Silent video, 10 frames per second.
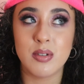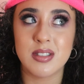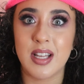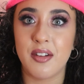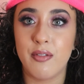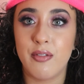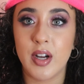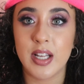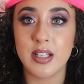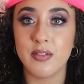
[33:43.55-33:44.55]
which is like
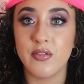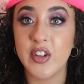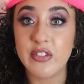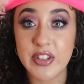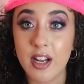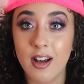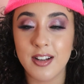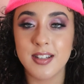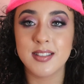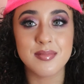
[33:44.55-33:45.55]
fucking
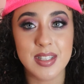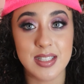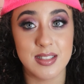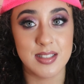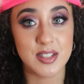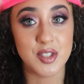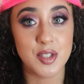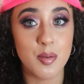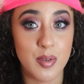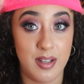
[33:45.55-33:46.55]
$50. Listen, sis, you
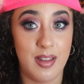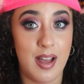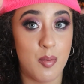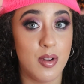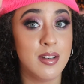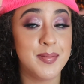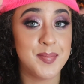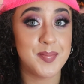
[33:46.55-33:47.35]
don't need that one.